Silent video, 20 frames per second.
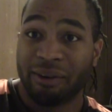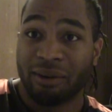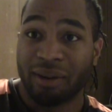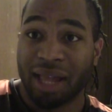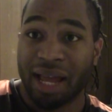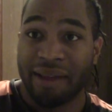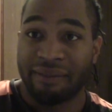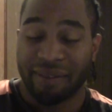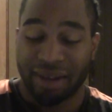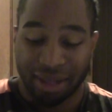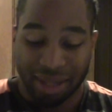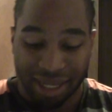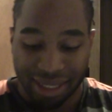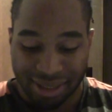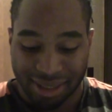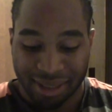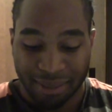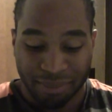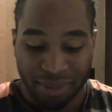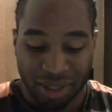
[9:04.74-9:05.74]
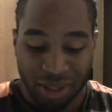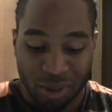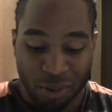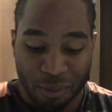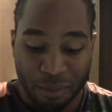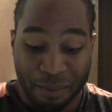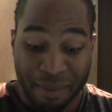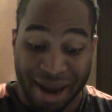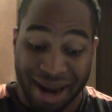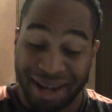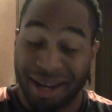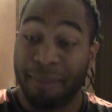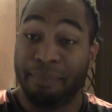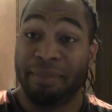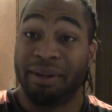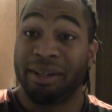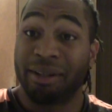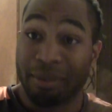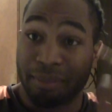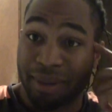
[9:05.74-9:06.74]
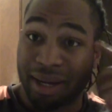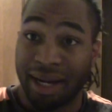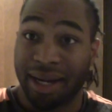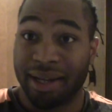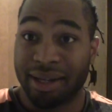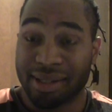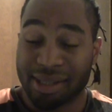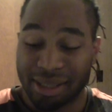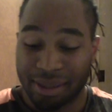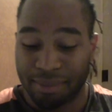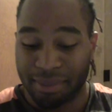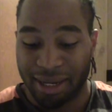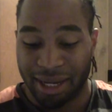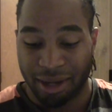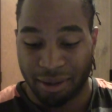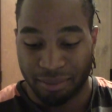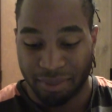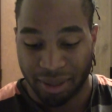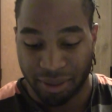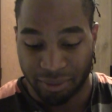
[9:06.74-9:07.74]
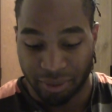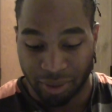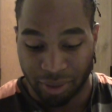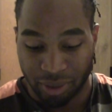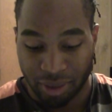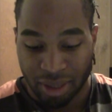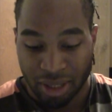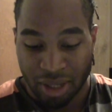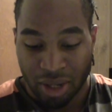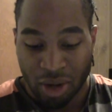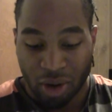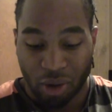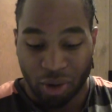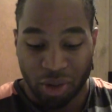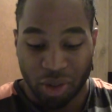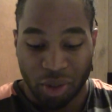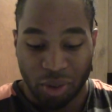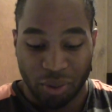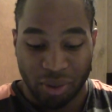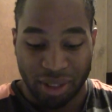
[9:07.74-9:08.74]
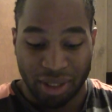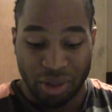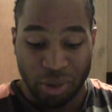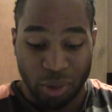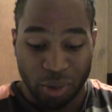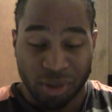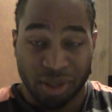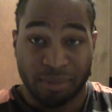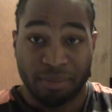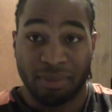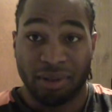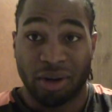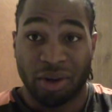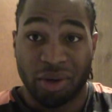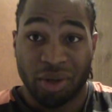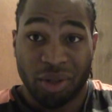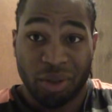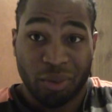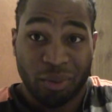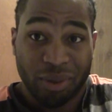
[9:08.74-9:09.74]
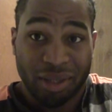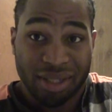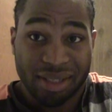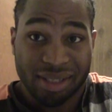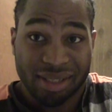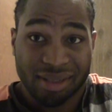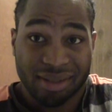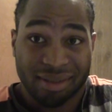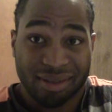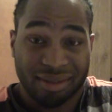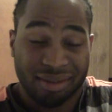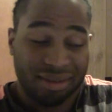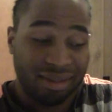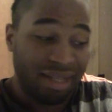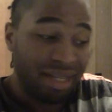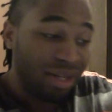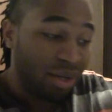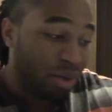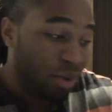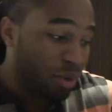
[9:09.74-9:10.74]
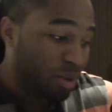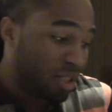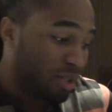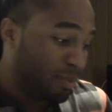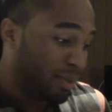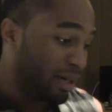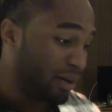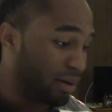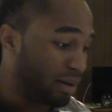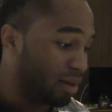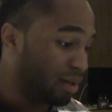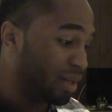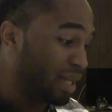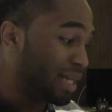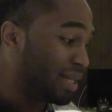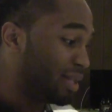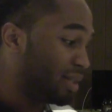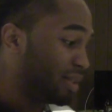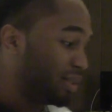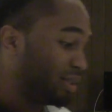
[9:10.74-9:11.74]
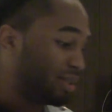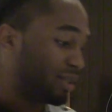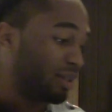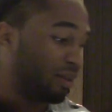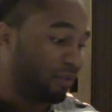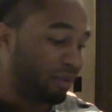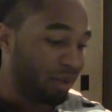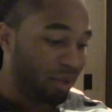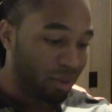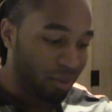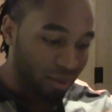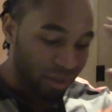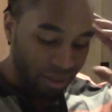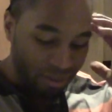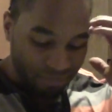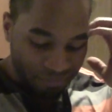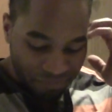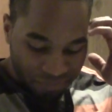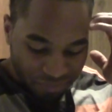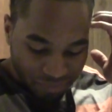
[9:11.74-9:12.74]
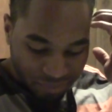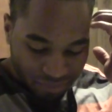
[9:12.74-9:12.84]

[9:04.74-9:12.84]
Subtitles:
your life and let something you made up in your mind, some doubt, be real? Or do you get a new, or do you really just get a new spirit and tell yourself, you know what,